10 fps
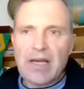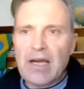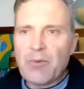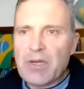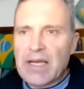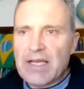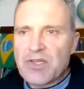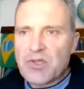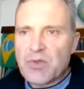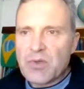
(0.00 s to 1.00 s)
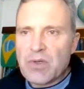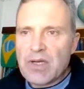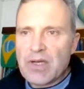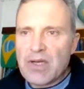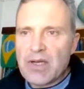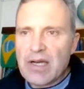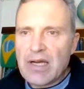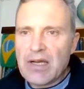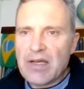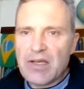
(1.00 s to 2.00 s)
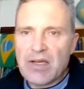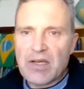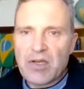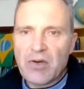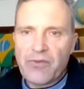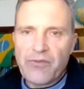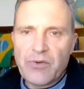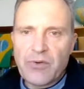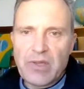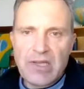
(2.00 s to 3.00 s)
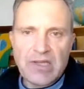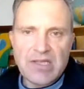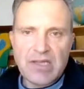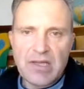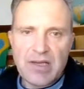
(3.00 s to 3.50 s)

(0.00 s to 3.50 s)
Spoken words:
I would like to go through this